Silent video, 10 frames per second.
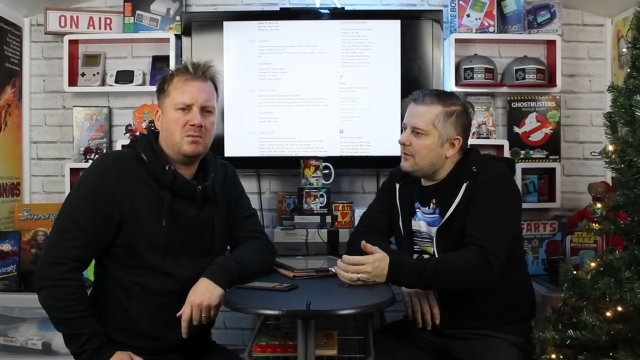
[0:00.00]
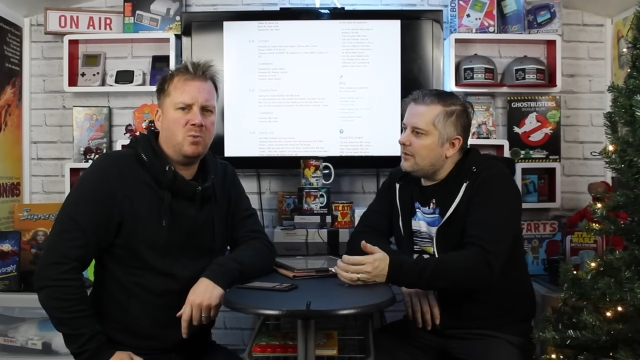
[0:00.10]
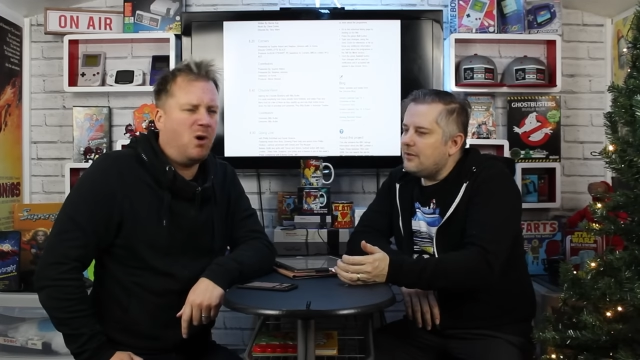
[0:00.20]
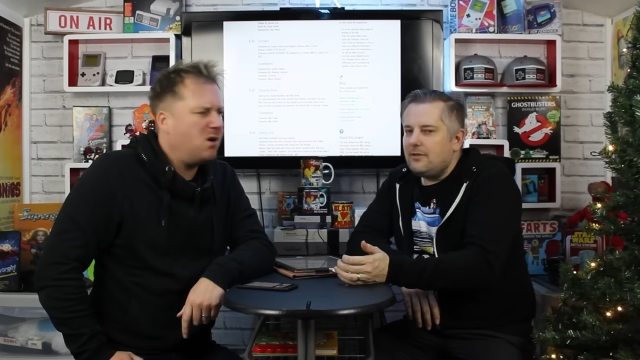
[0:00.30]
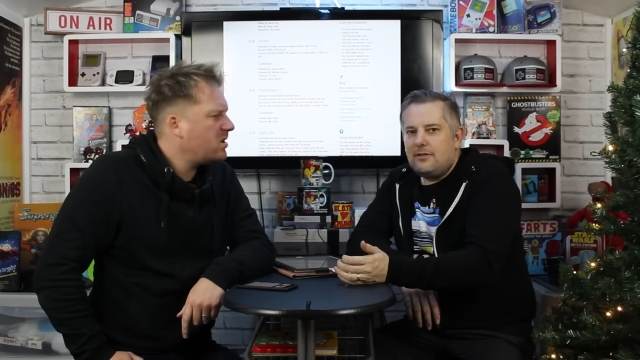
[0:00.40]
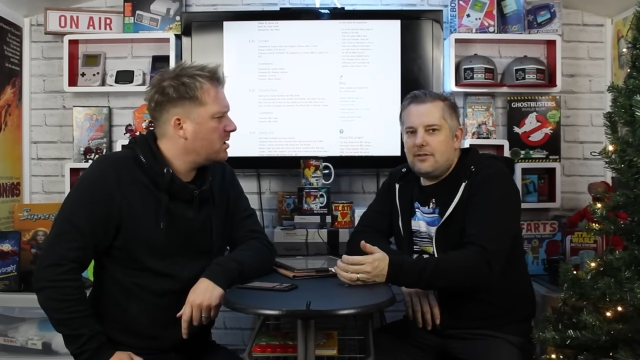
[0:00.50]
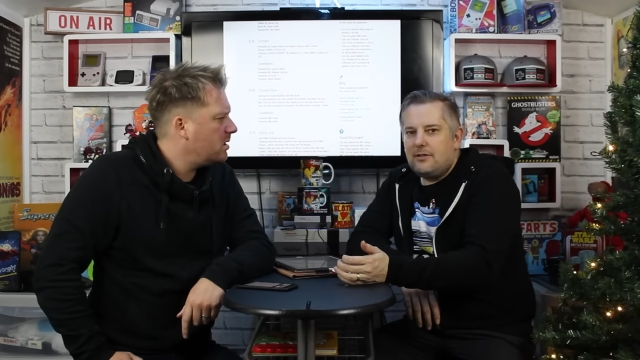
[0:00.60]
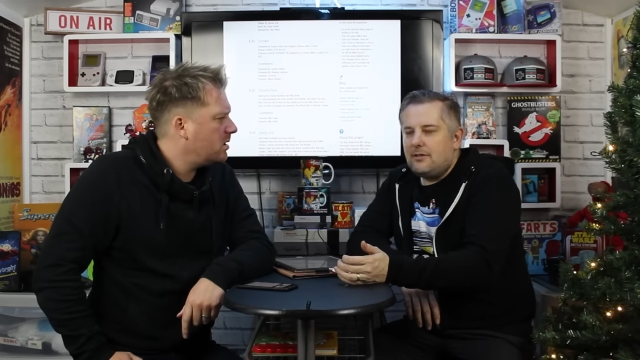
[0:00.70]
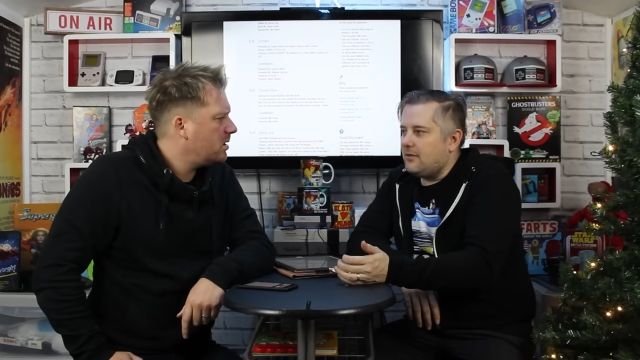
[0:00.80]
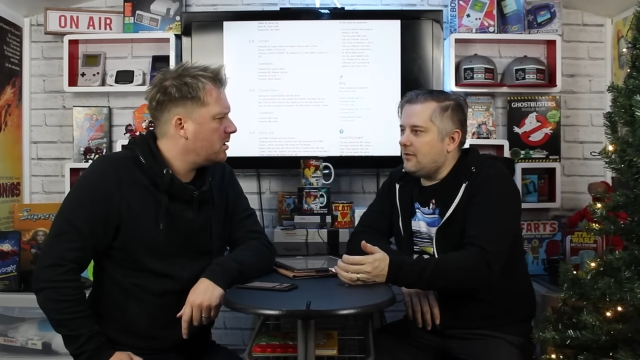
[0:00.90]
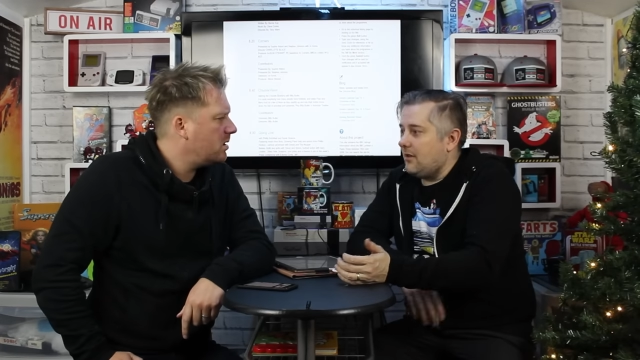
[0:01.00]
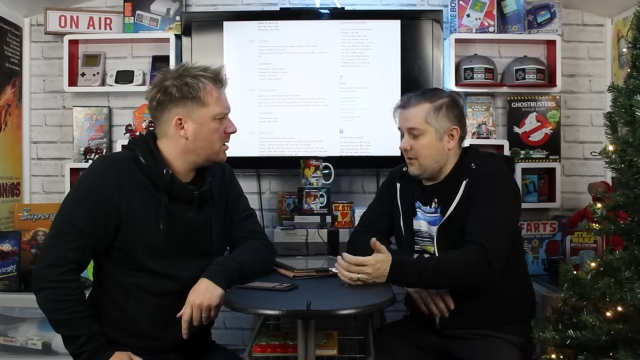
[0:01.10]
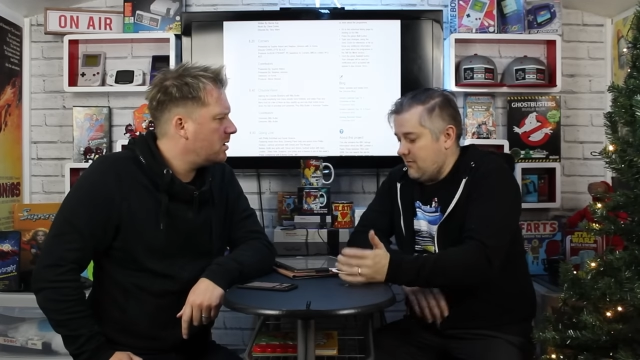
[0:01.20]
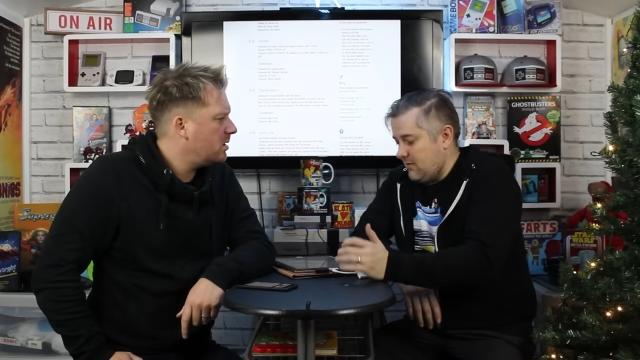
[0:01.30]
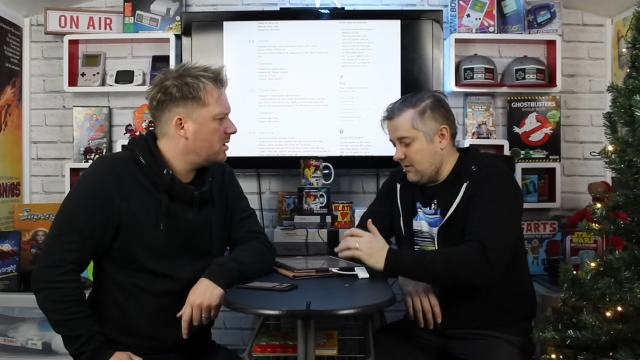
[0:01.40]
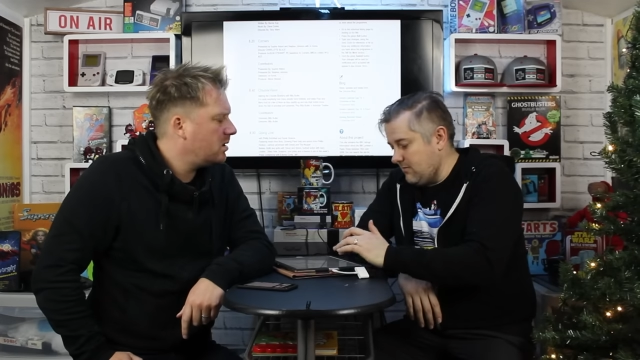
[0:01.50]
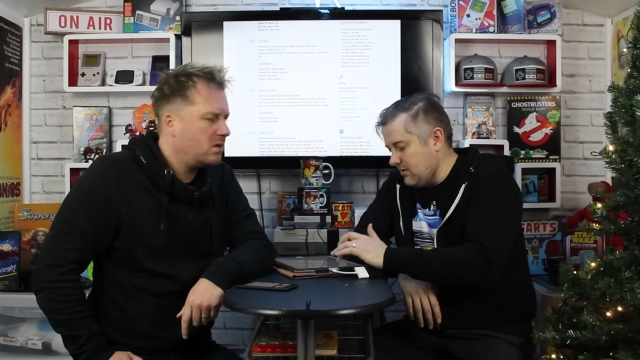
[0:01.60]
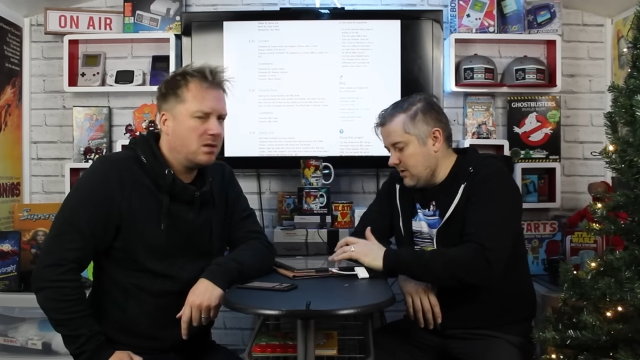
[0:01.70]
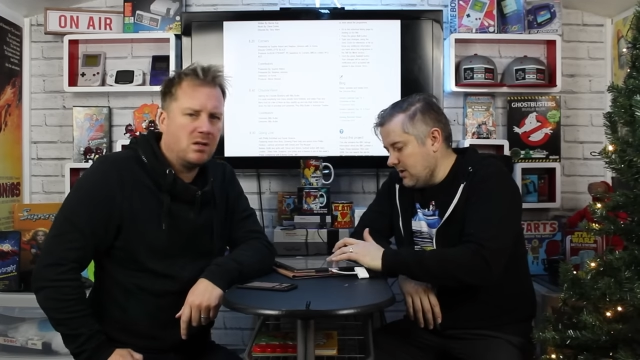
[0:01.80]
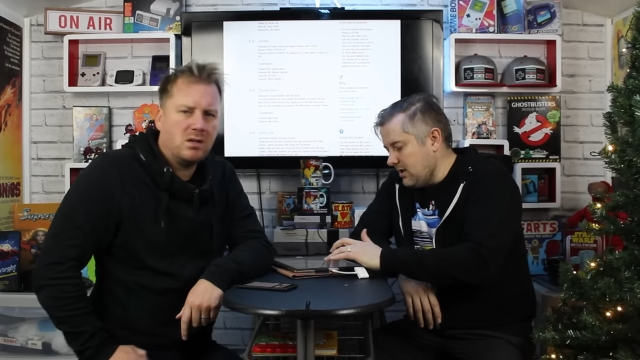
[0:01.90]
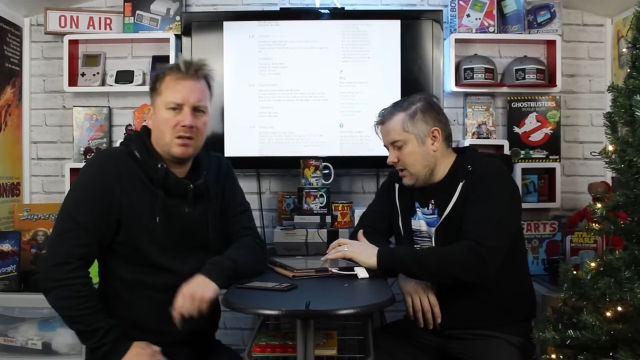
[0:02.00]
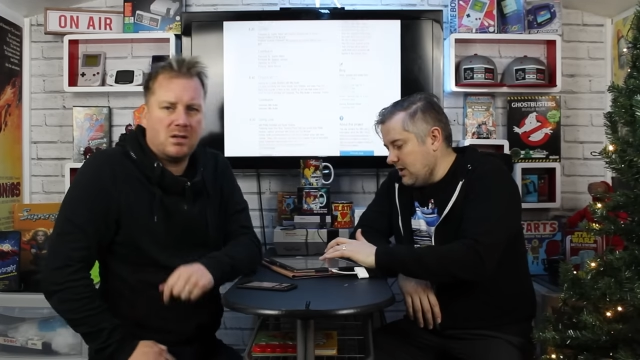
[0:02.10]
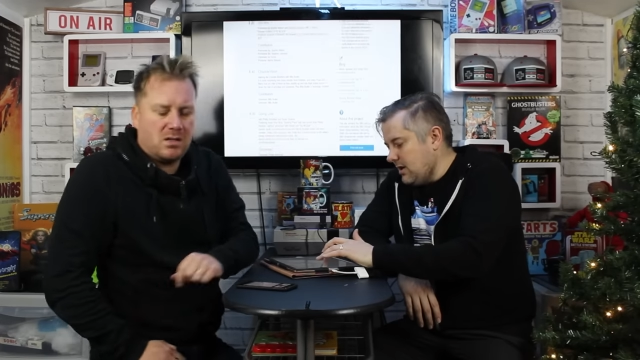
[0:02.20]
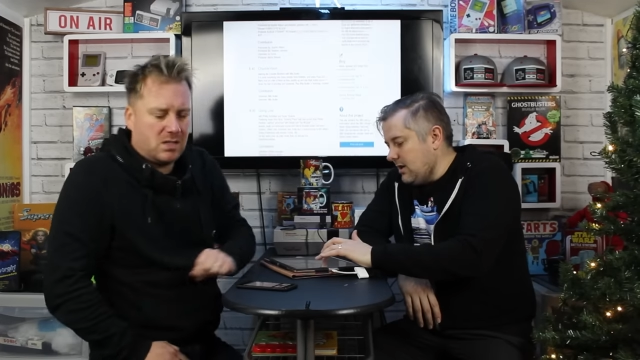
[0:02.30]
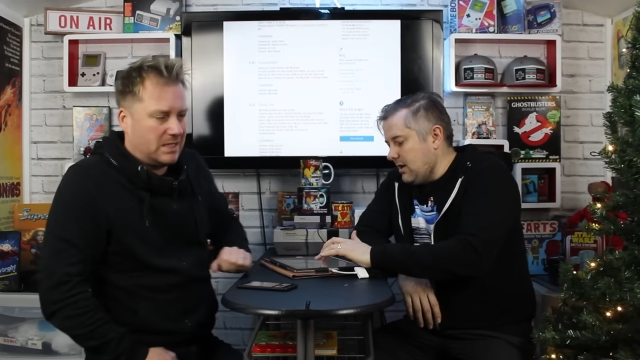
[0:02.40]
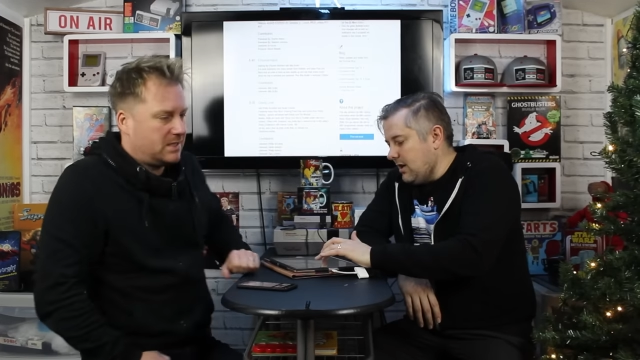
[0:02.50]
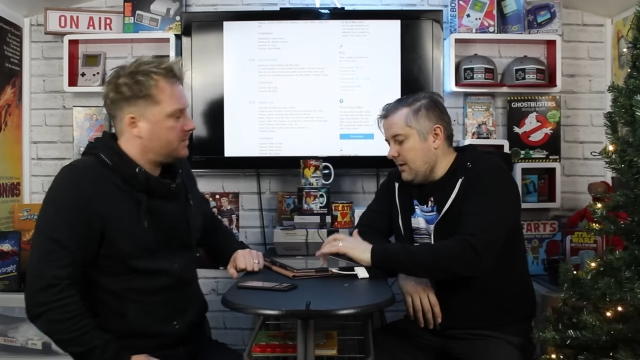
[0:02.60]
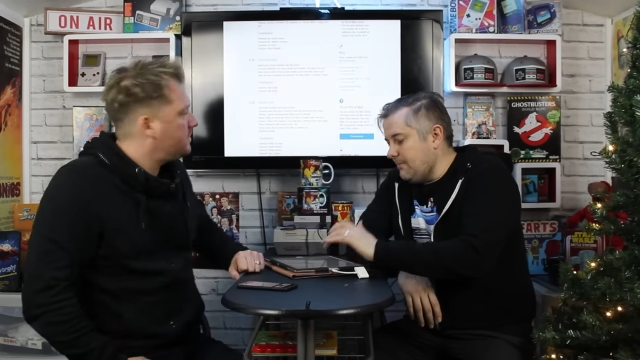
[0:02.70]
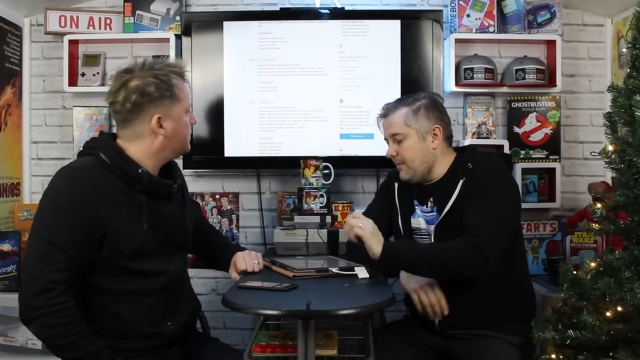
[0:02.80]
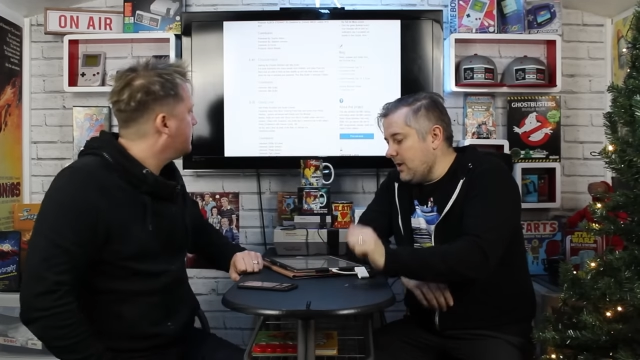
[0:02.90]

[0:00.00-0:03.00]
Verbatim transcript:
Speaker 1: Why? I don't know. Um,